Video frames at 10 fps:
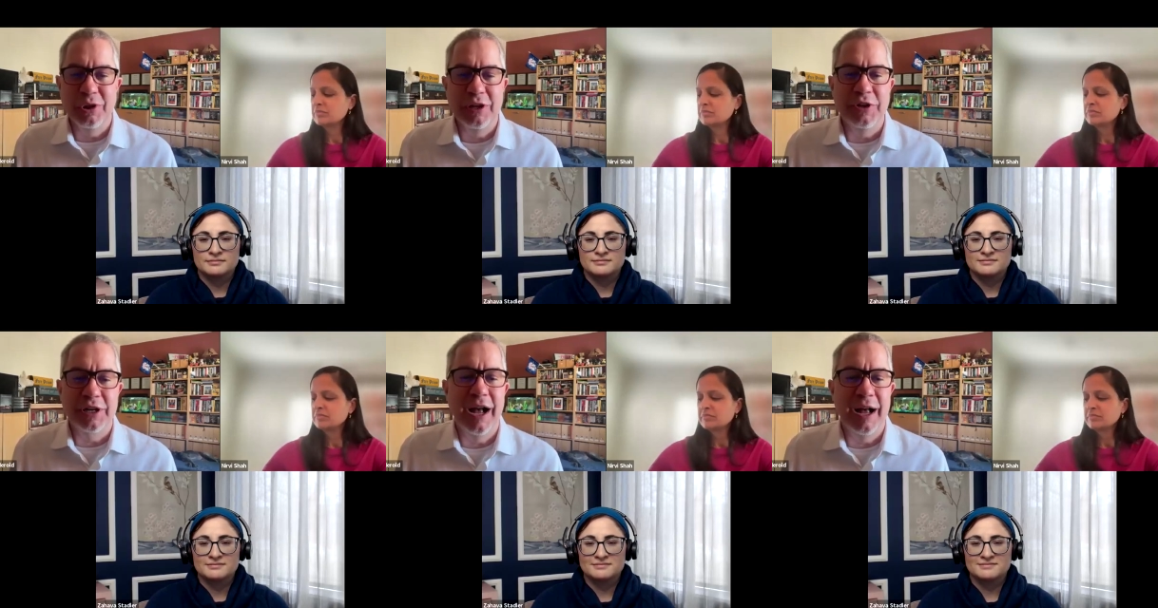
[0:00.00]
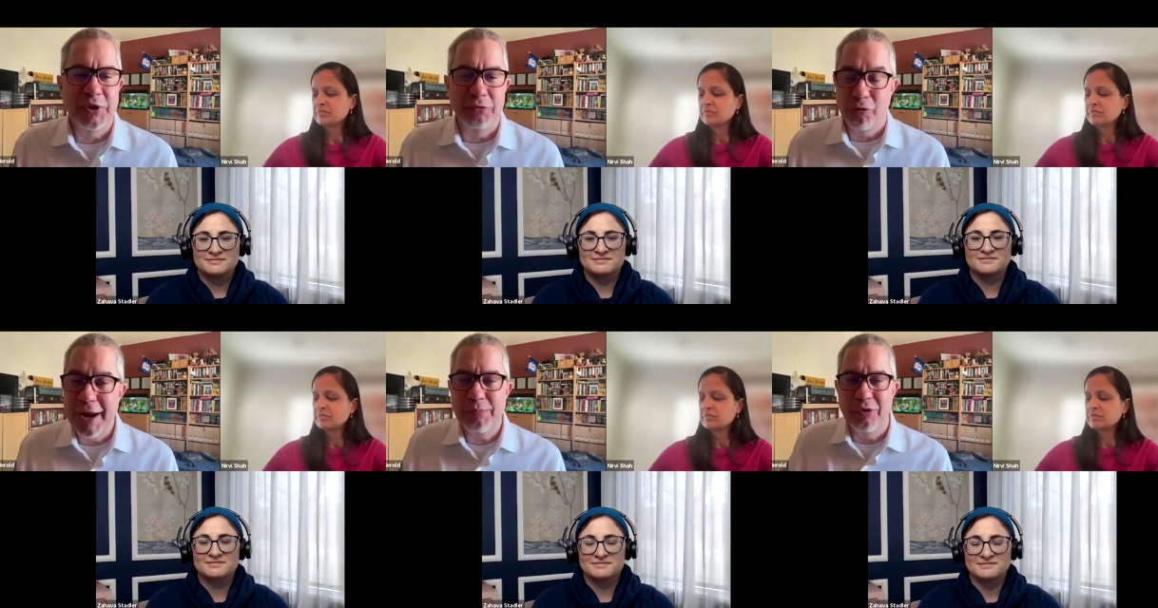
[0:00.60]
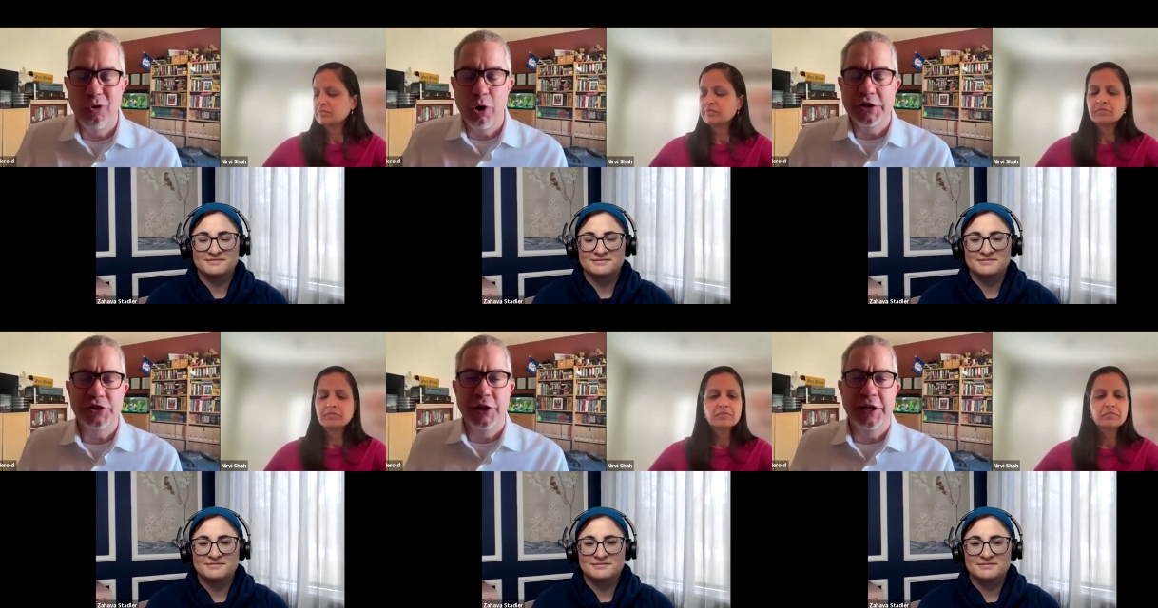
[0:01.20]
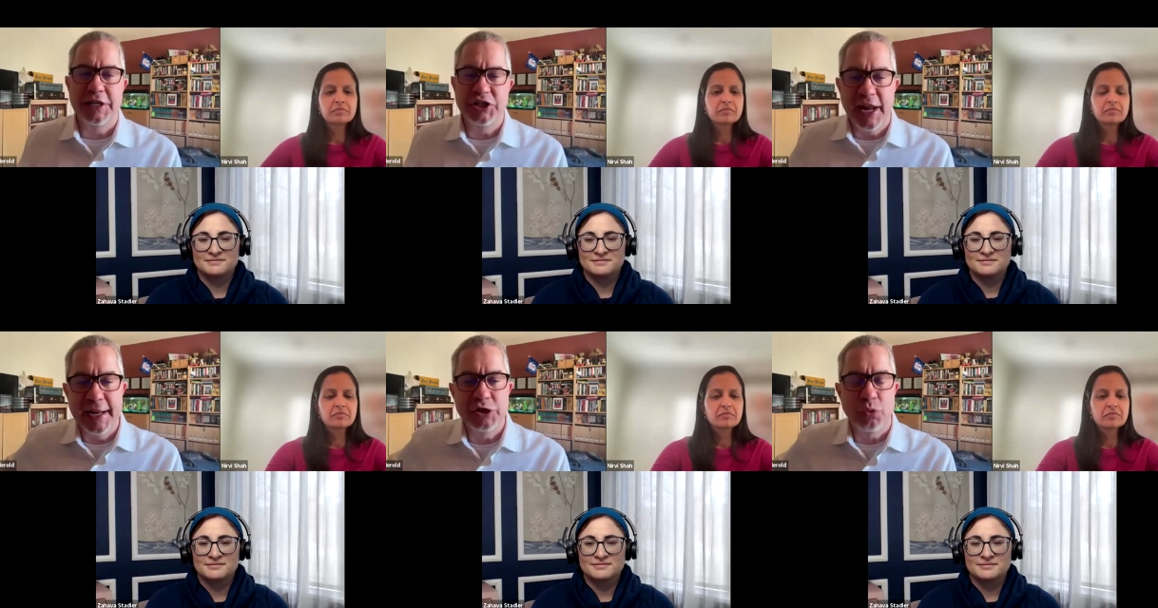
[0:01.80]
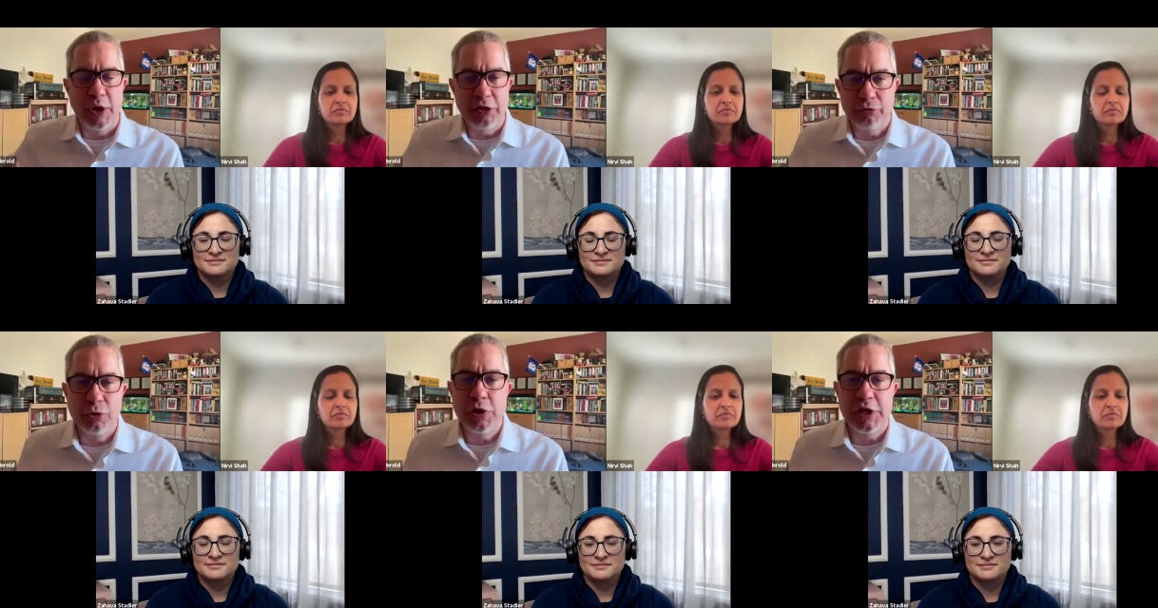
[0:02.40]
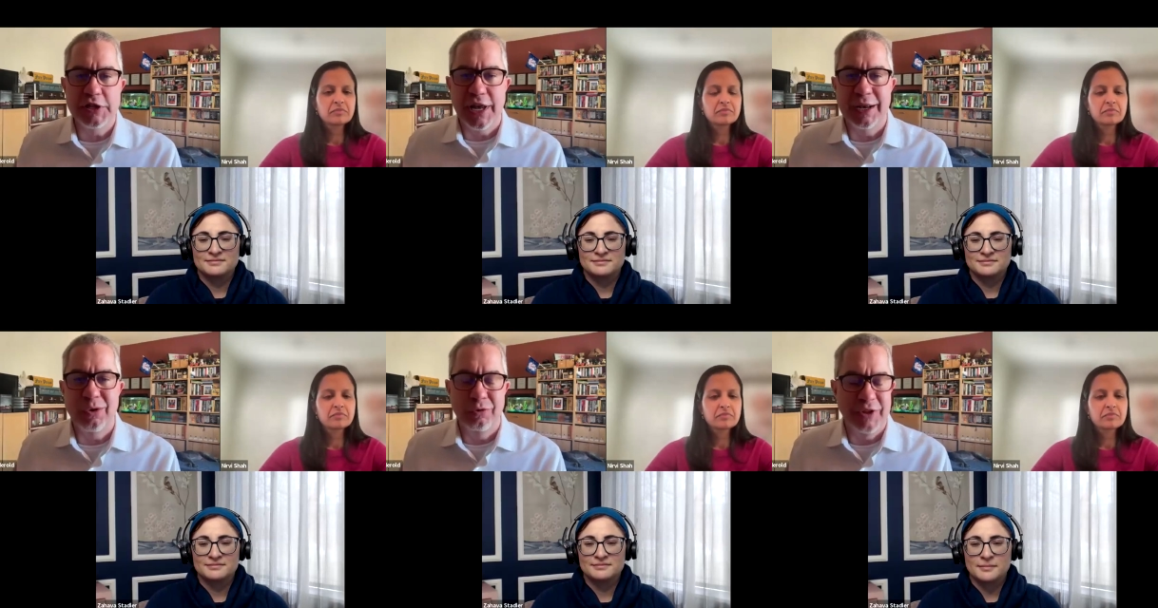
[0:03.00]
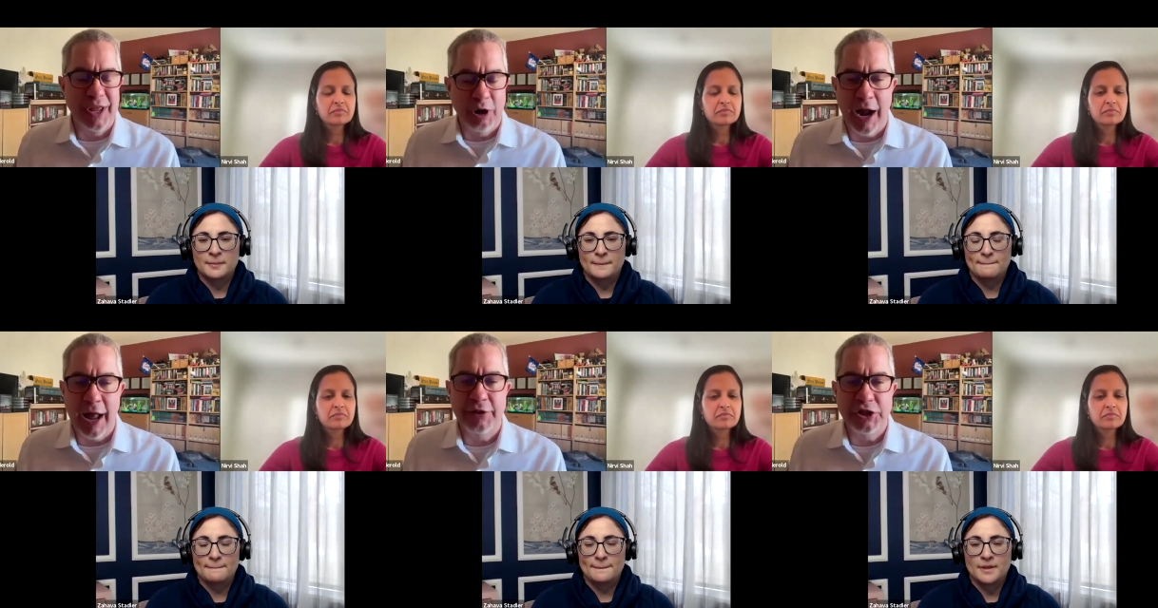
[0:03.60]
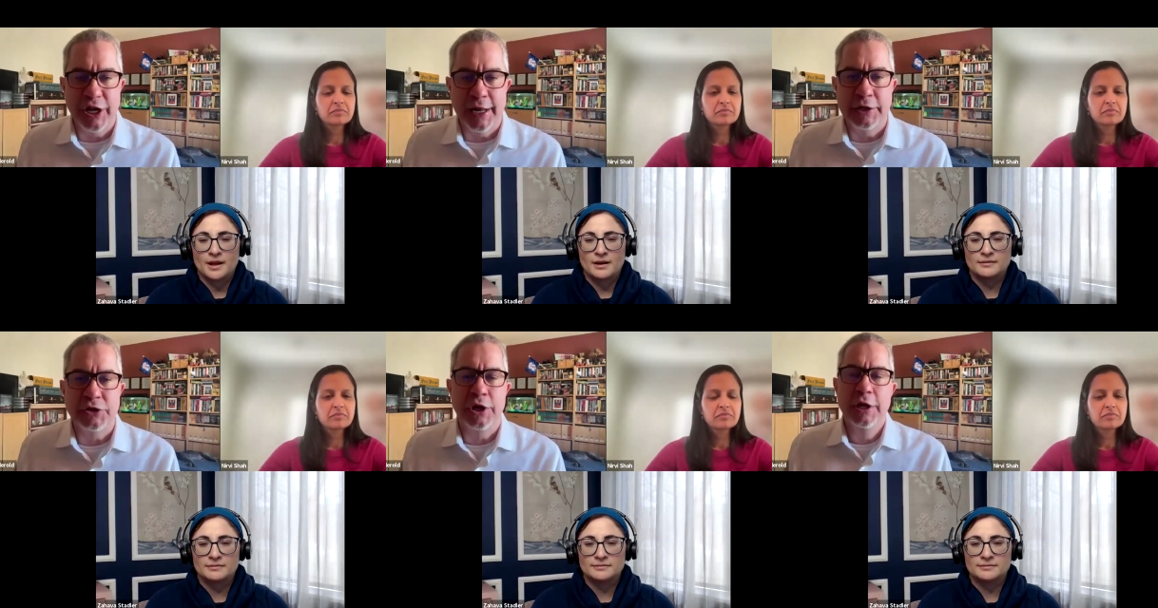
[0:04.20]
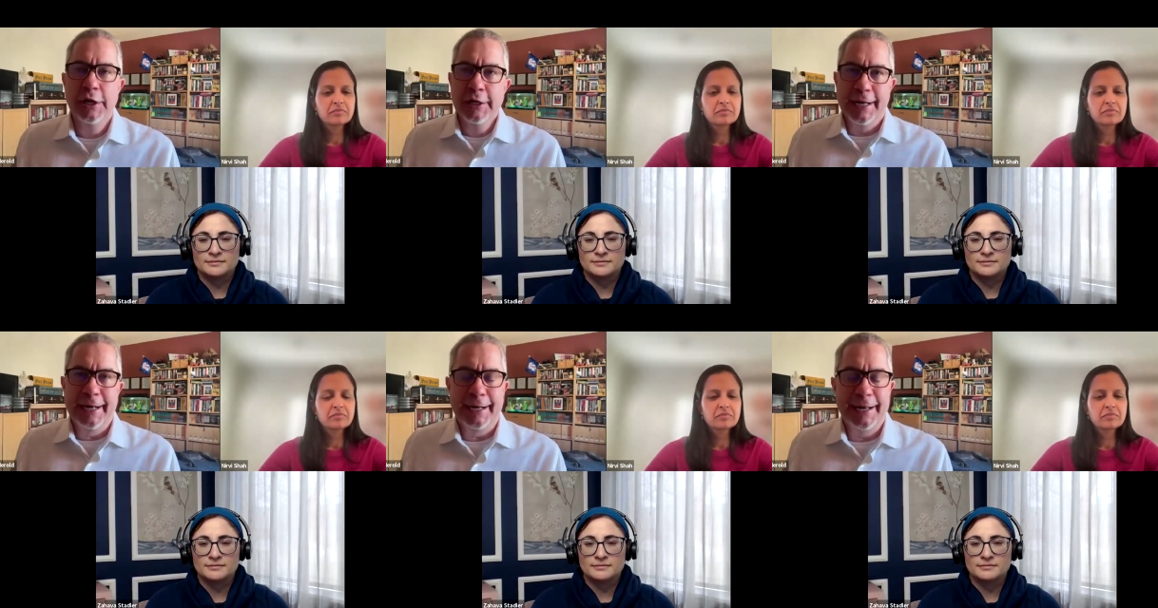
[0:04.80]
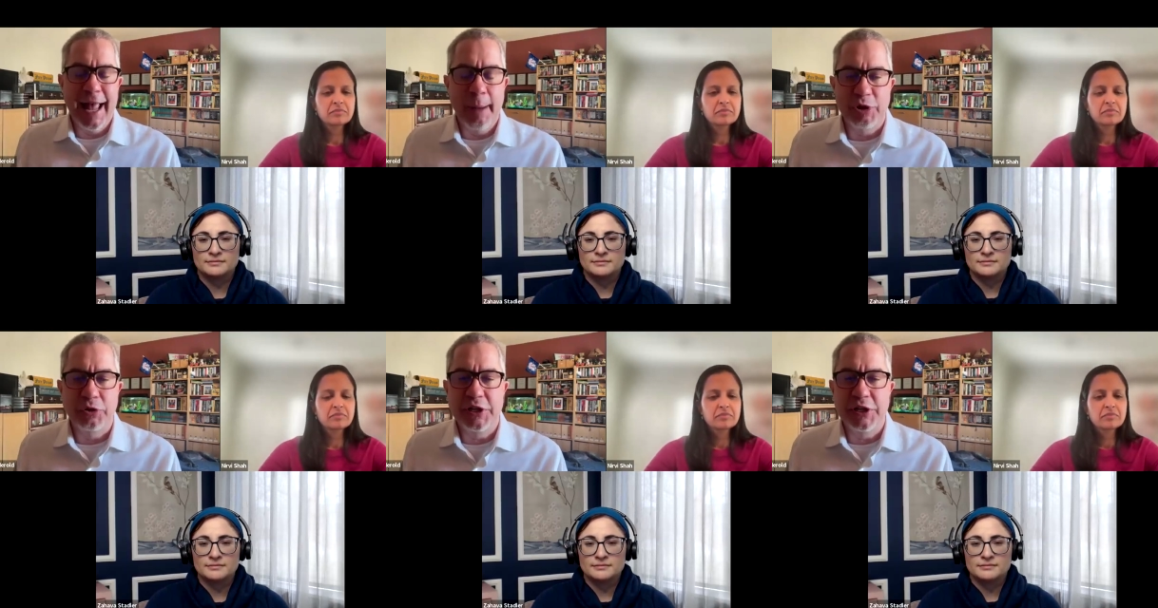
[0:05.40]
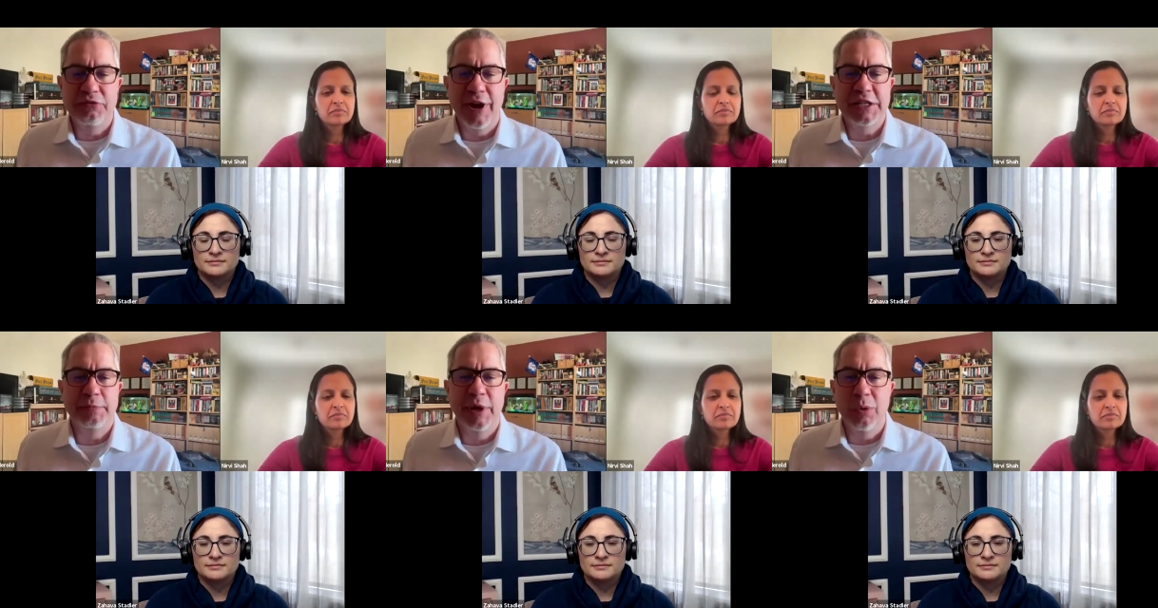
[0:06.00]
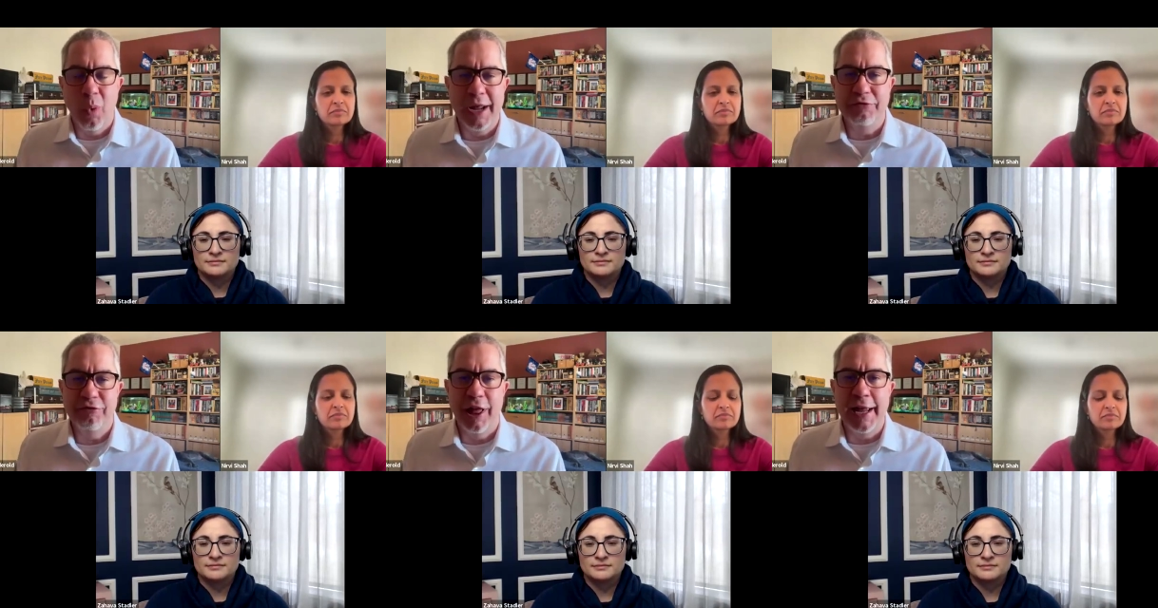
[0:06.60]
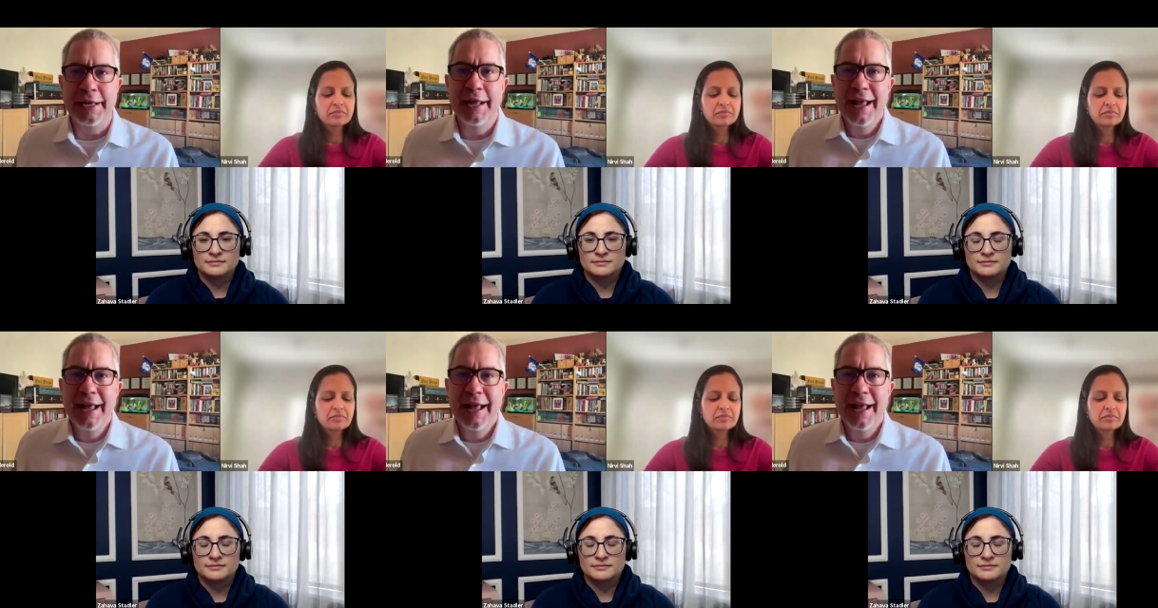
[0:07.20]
Speaker 1: lived in Compton right before it started to change, went through this cycle of demographic change uh, capital disinvestment, white flight,